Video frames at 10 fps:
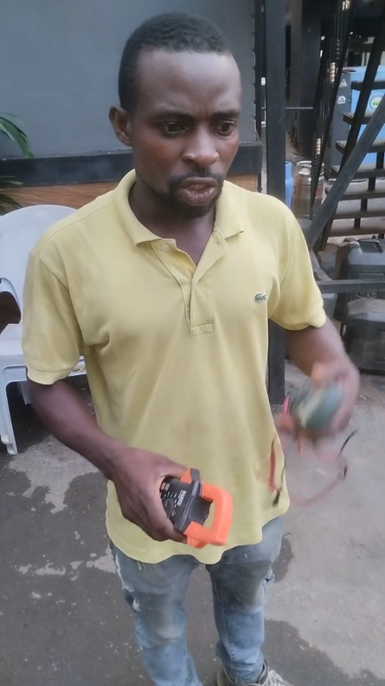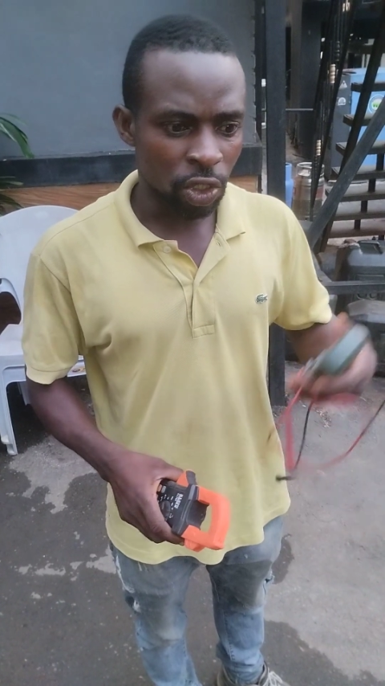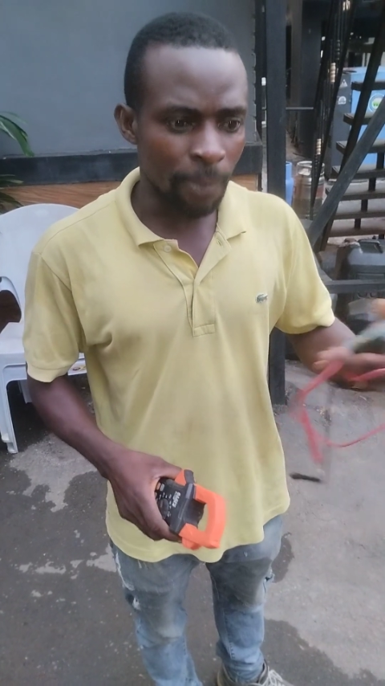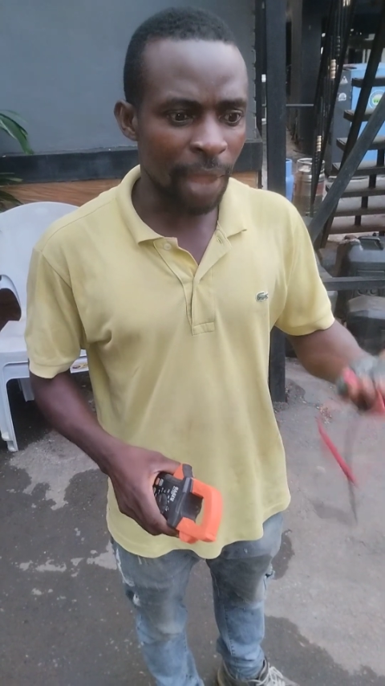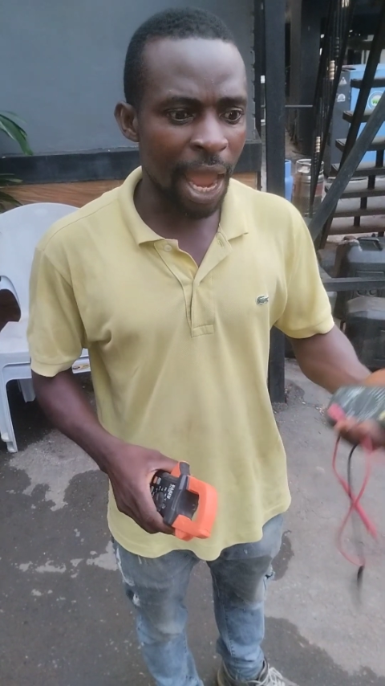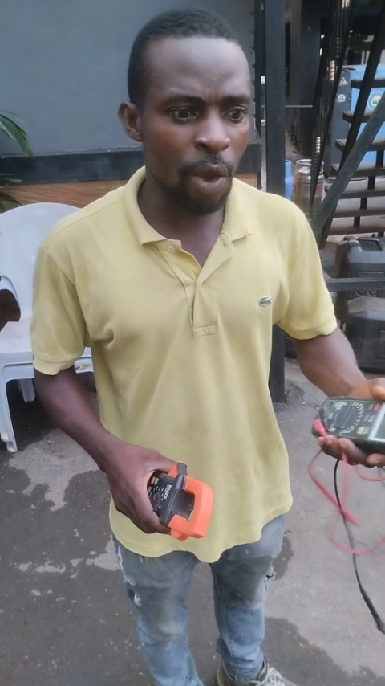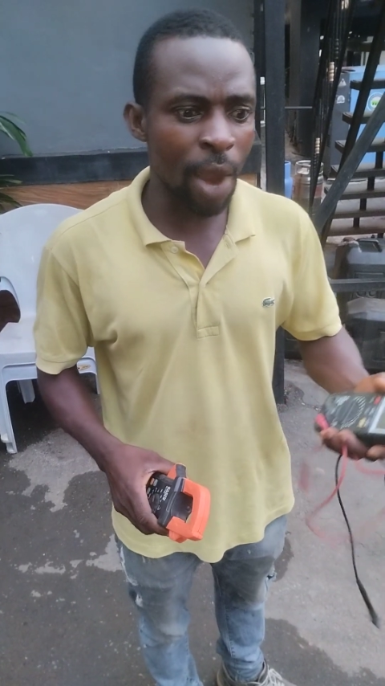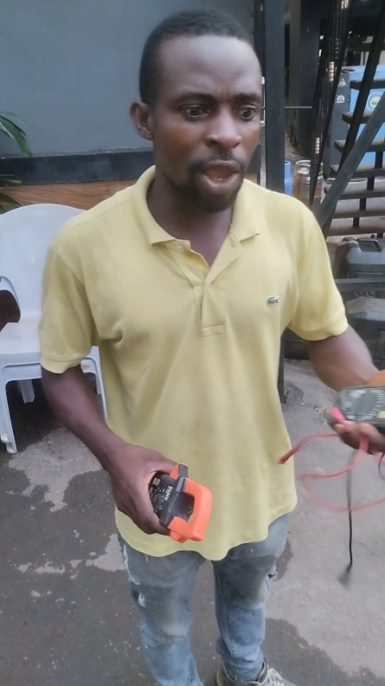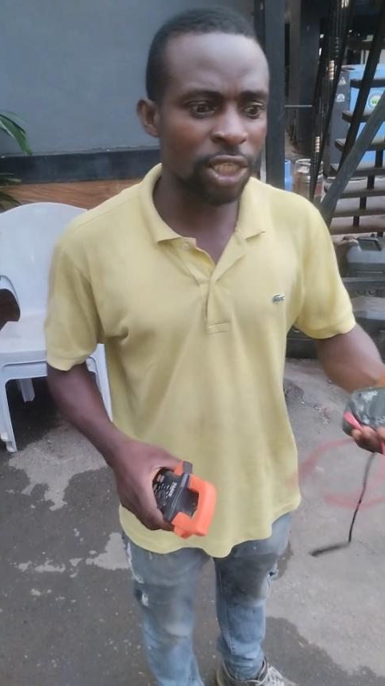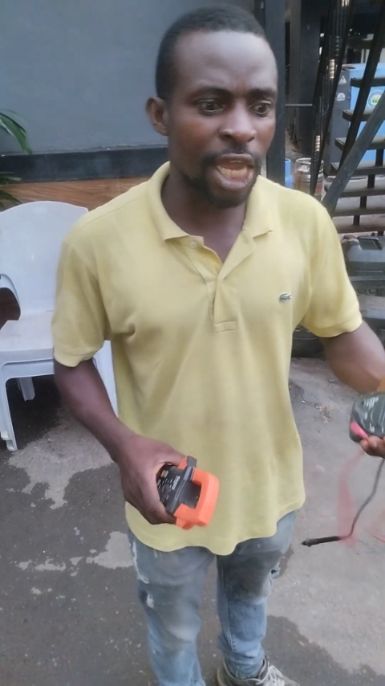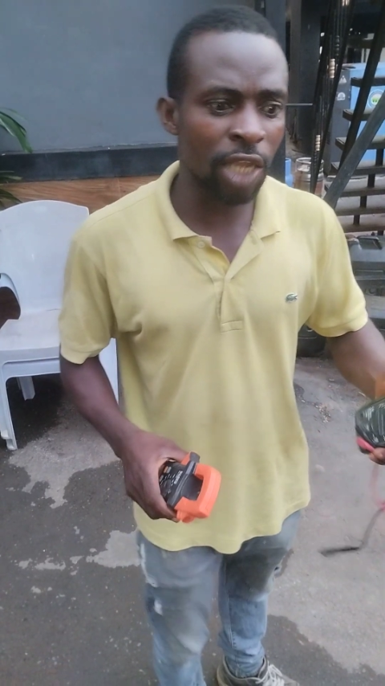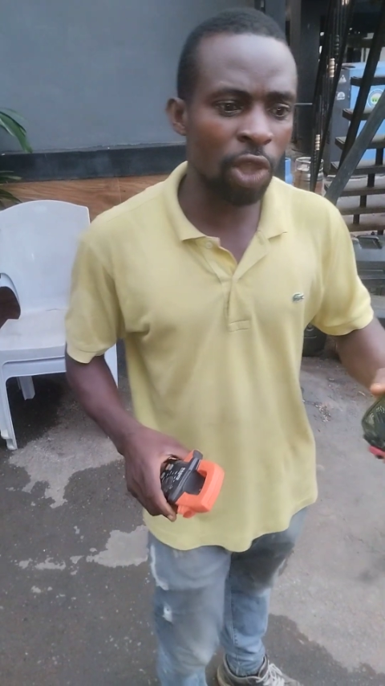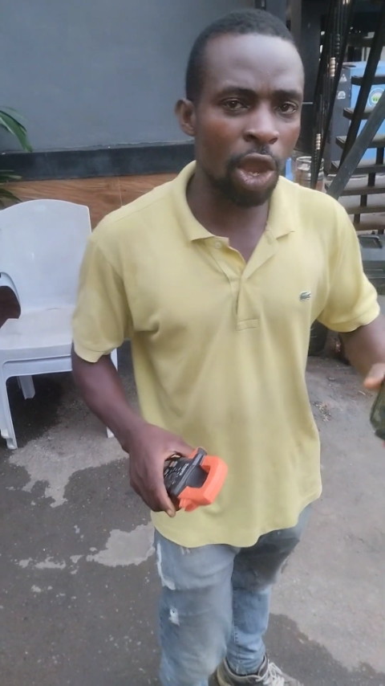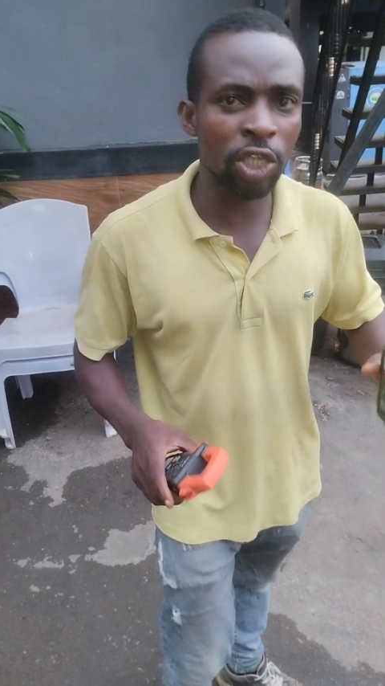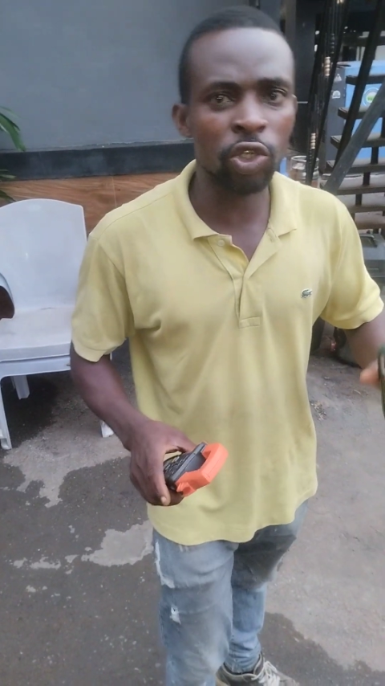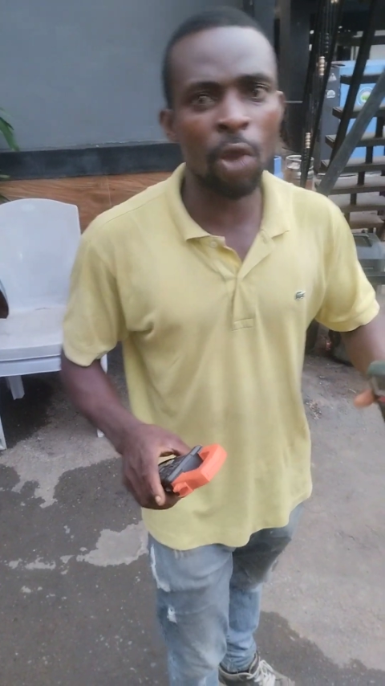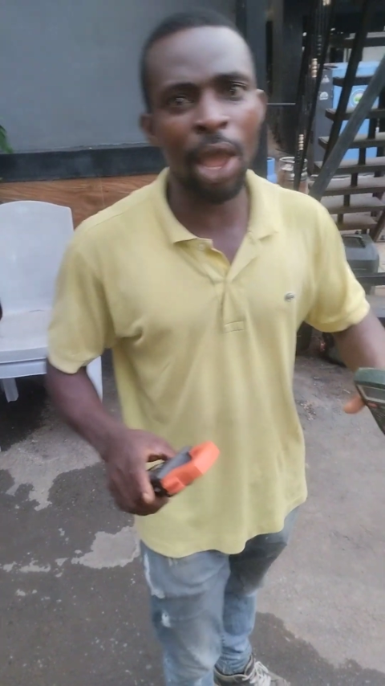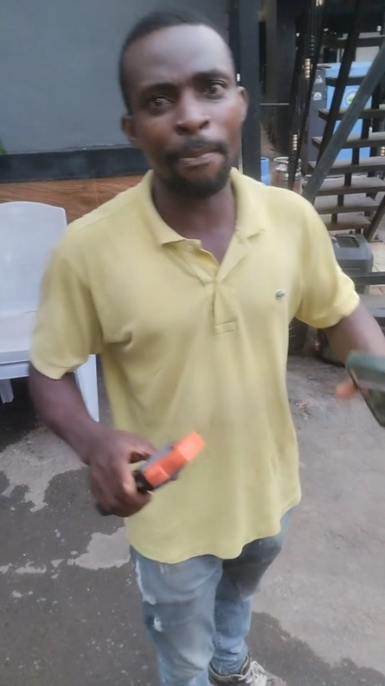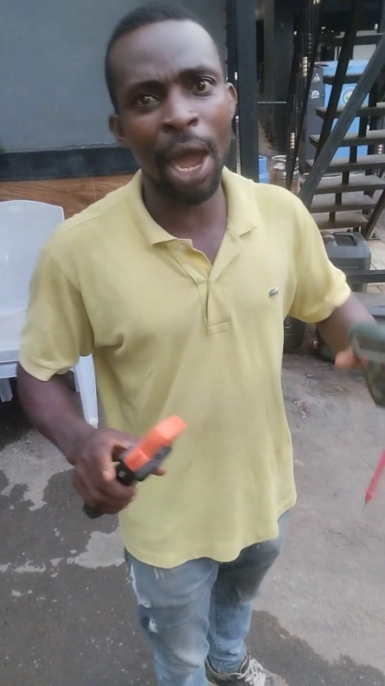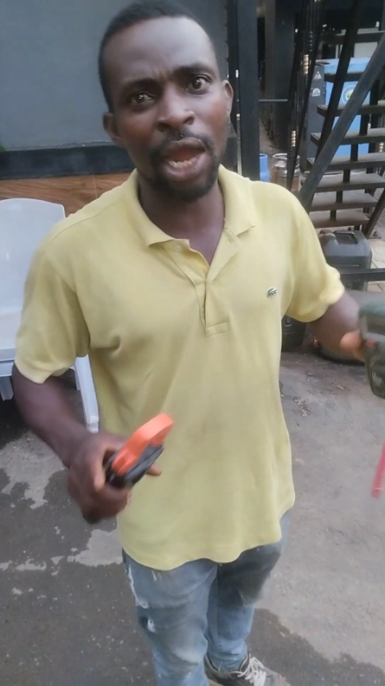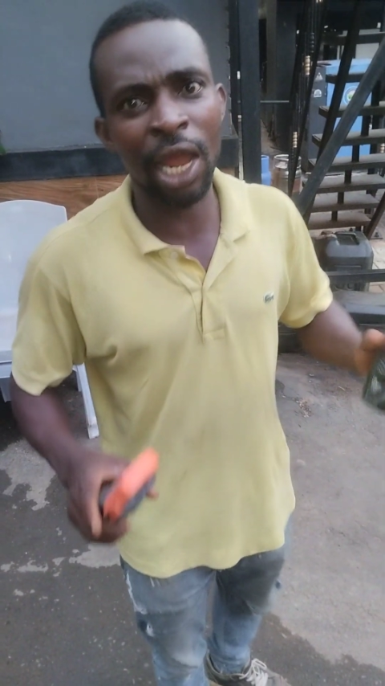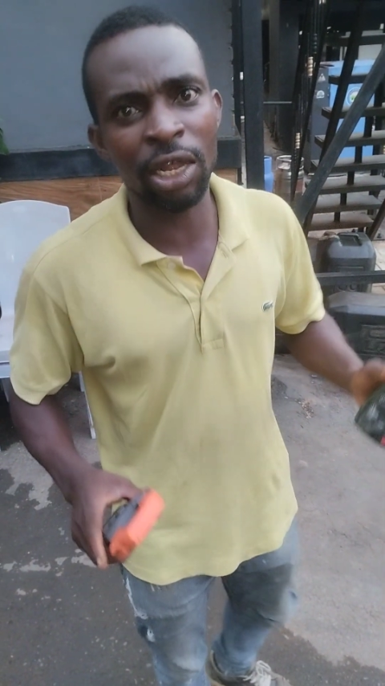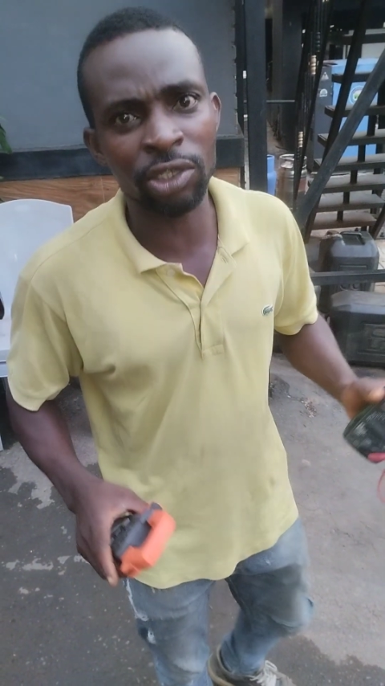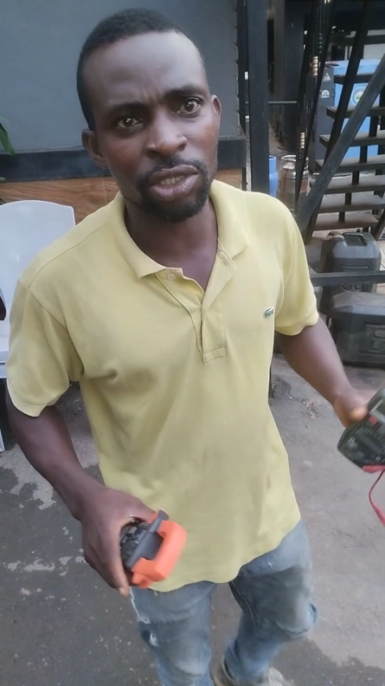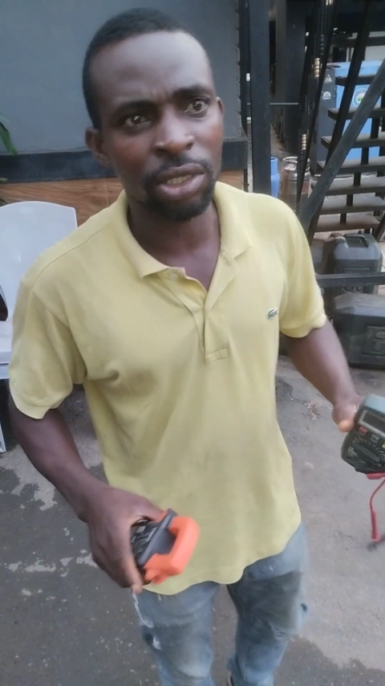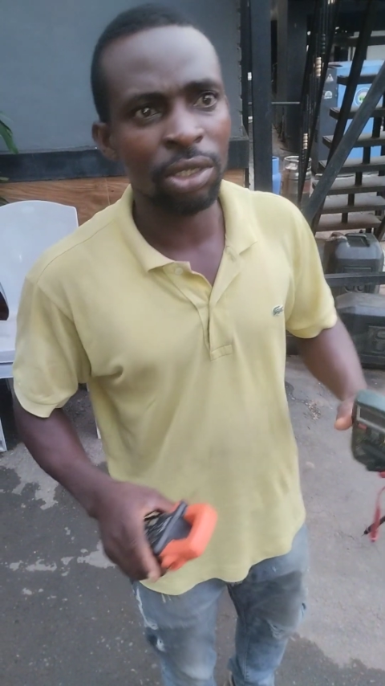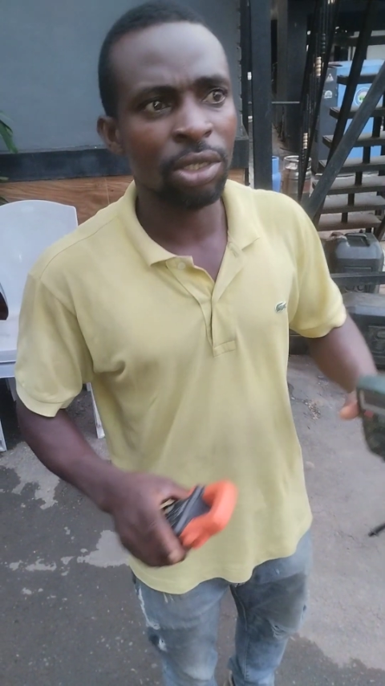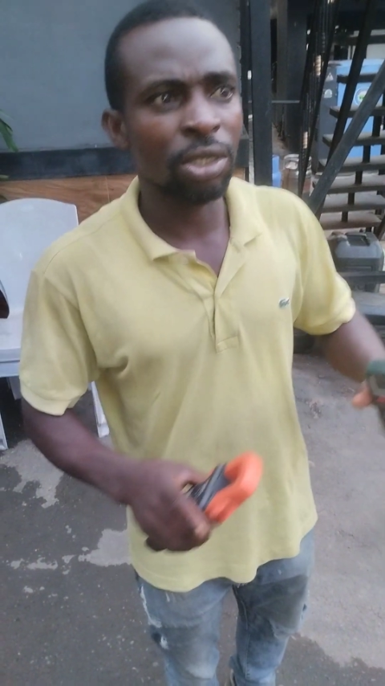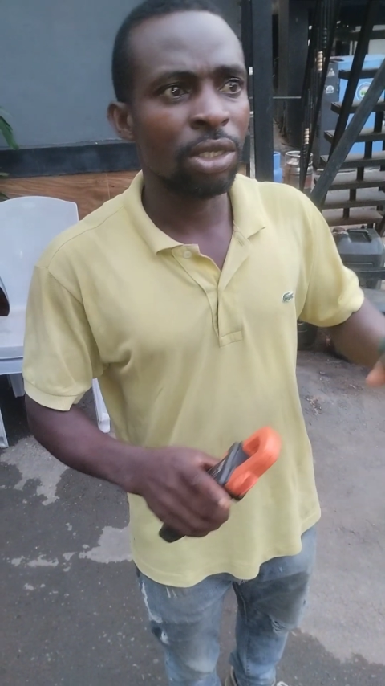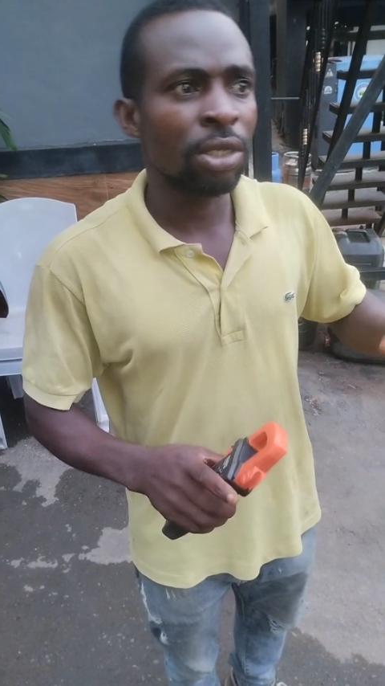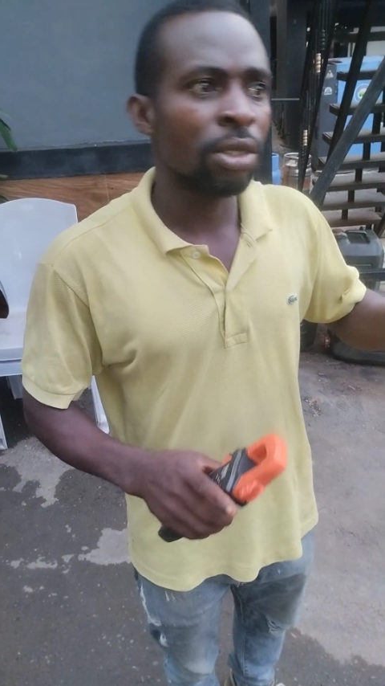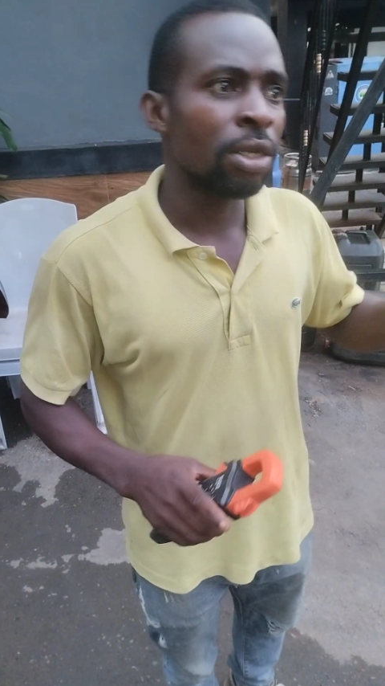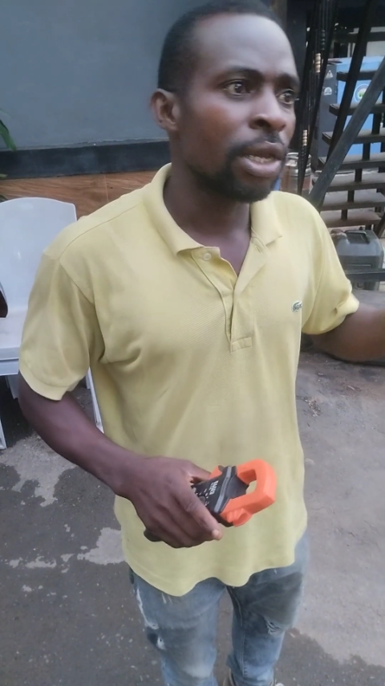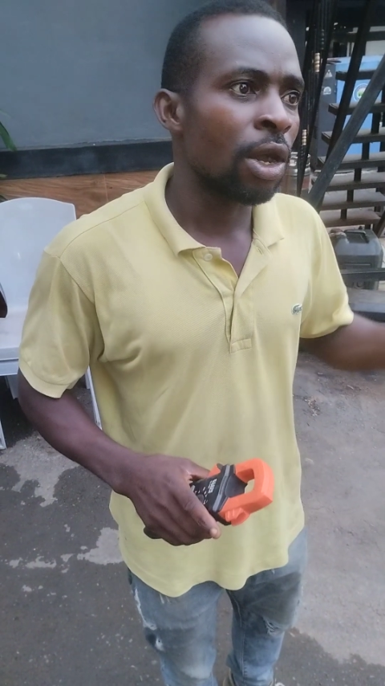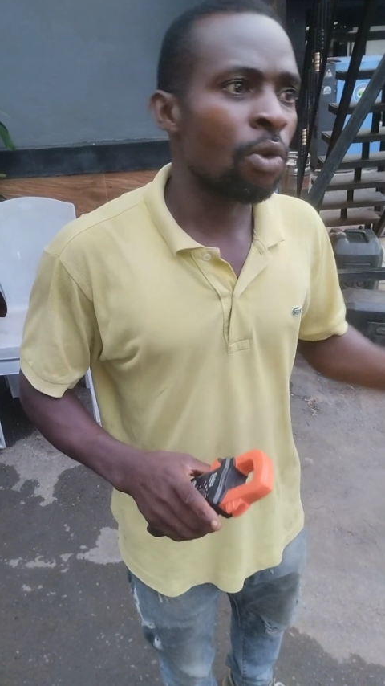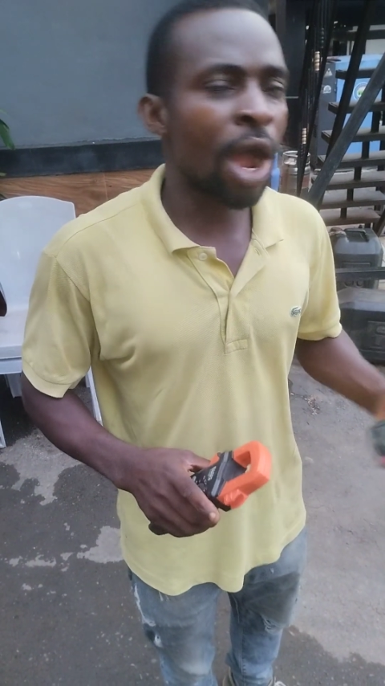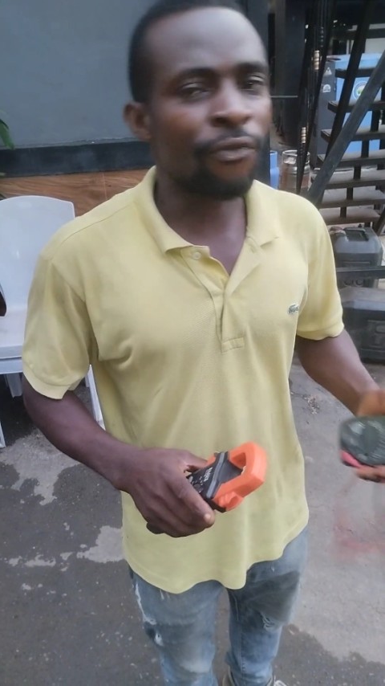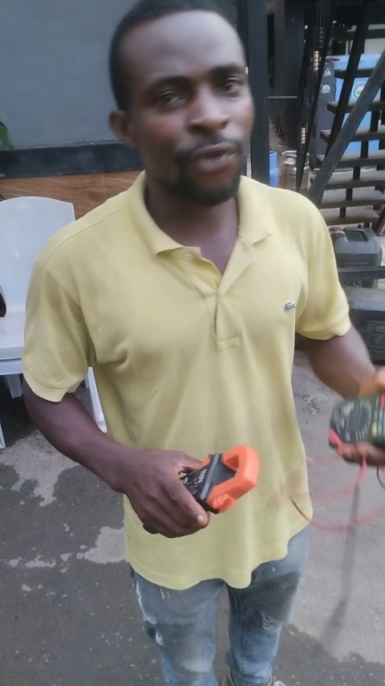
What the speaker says: Sometimes when your generator is not well balanced, one